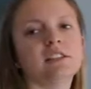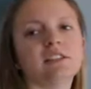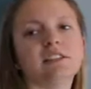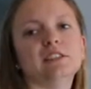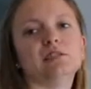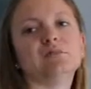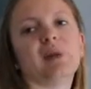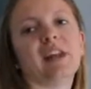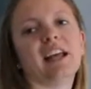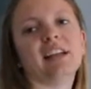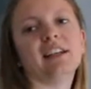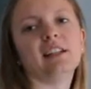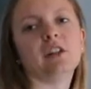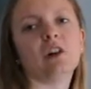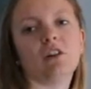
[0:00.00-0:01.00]

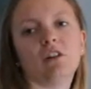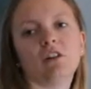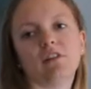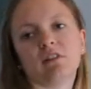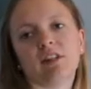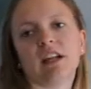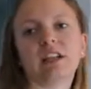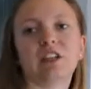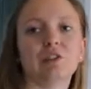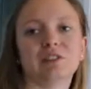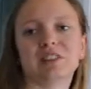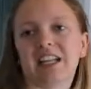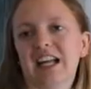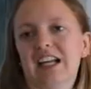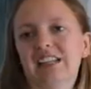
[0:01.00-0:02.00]
displayed on like your
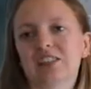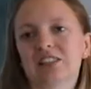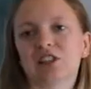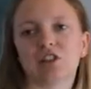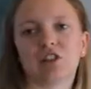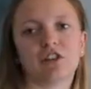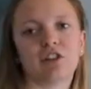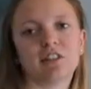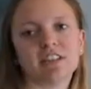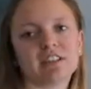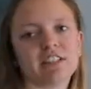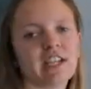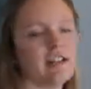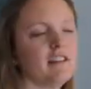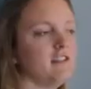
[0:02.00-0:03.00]
desk or on a
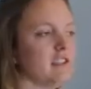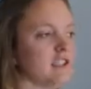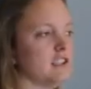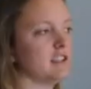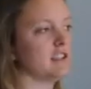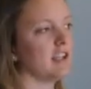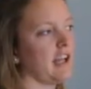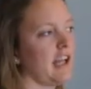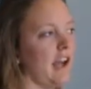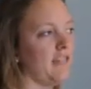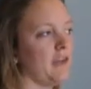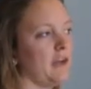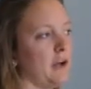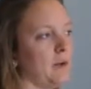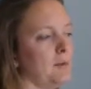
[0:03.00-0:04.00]
shelf. Just have
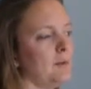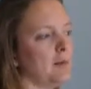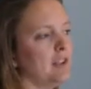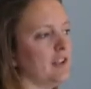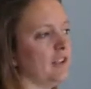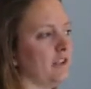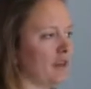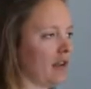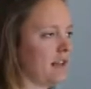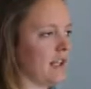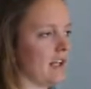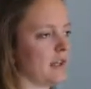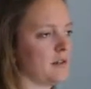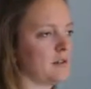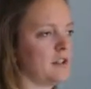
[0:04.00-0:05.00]
it open and you can
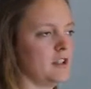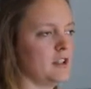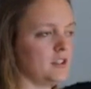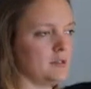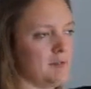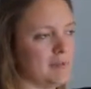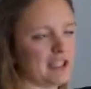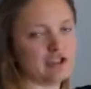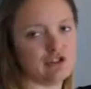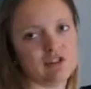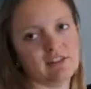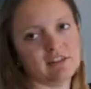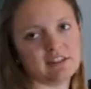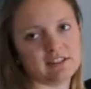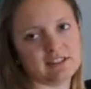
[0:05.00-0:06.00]
like make sure
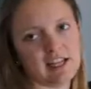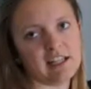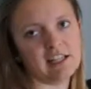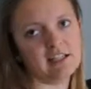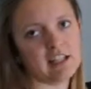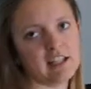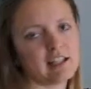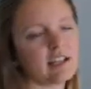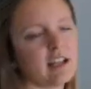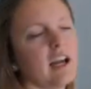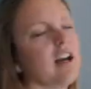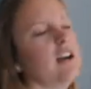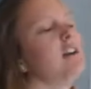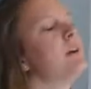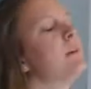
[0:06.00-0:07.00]
it stays like
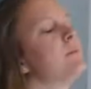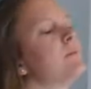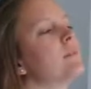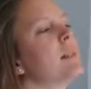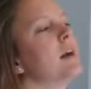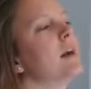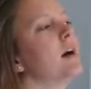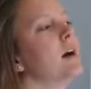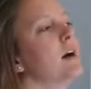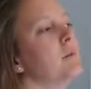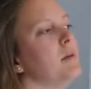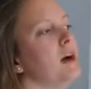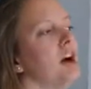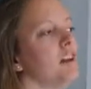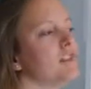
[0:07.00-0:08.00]
that.
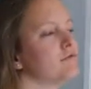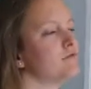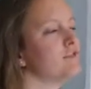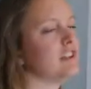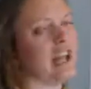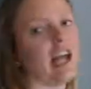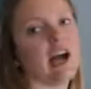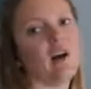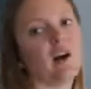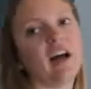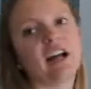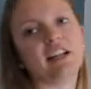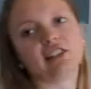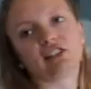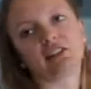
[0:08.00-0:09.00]
But for now
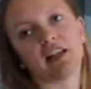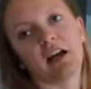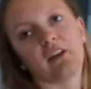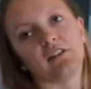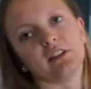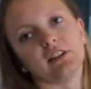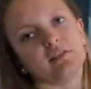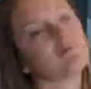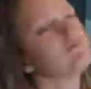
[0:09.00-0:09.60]
I just have it